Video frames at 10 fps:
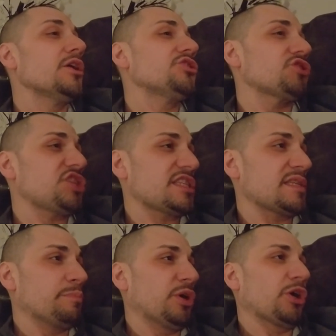So she has
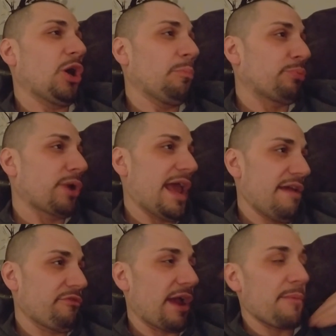this book called
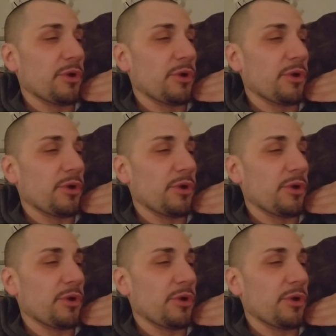Brave, right? Where